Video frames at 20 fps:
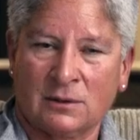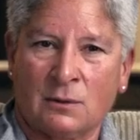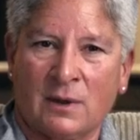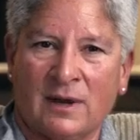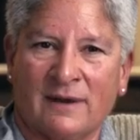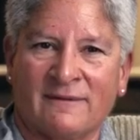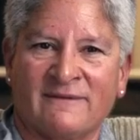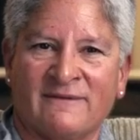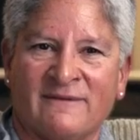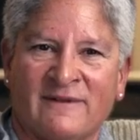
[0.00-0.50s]

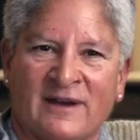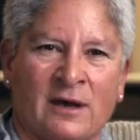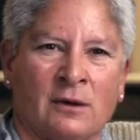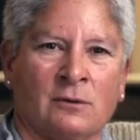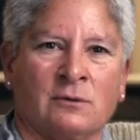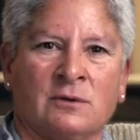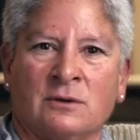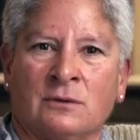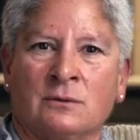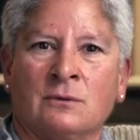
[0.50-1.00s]
You have
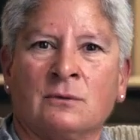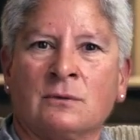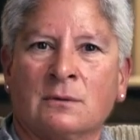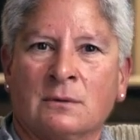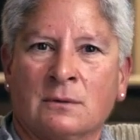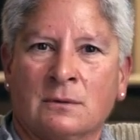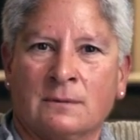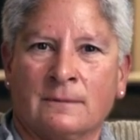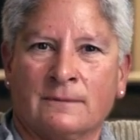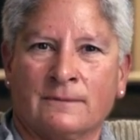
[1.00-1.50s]
value.
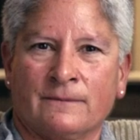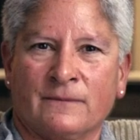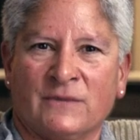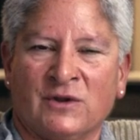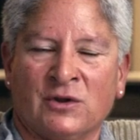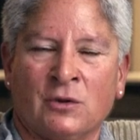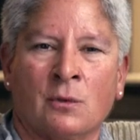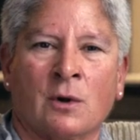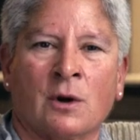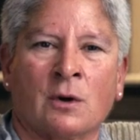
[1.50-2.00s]

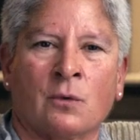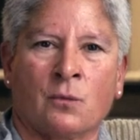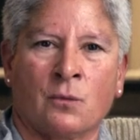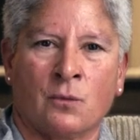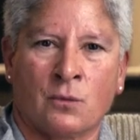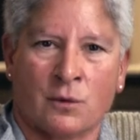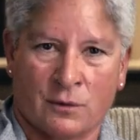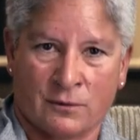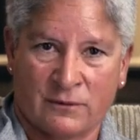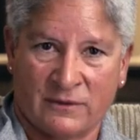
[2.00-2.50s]
You are
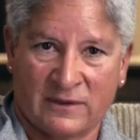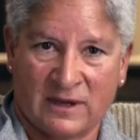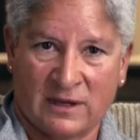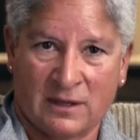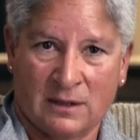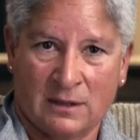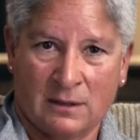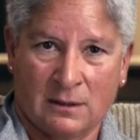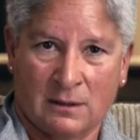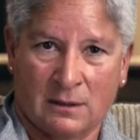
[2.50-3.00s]

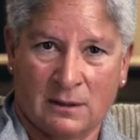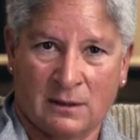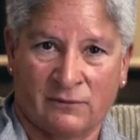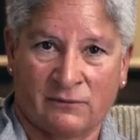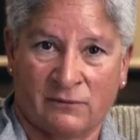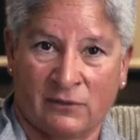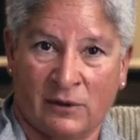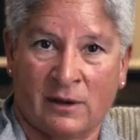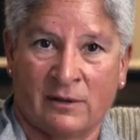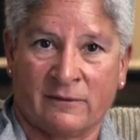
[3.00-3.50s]
worthy
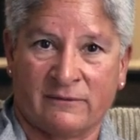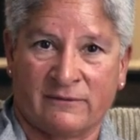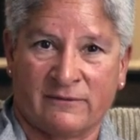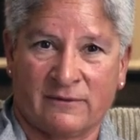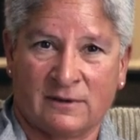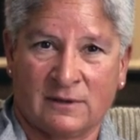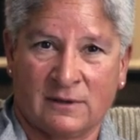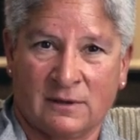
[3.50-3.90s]
of love.